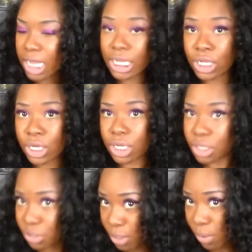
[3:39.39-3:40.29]

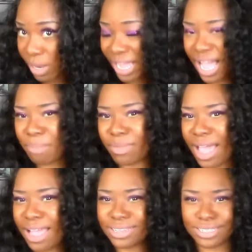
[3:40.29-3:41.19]
look you know like I'm
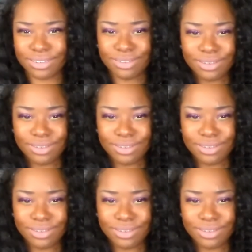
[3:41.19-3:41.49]
not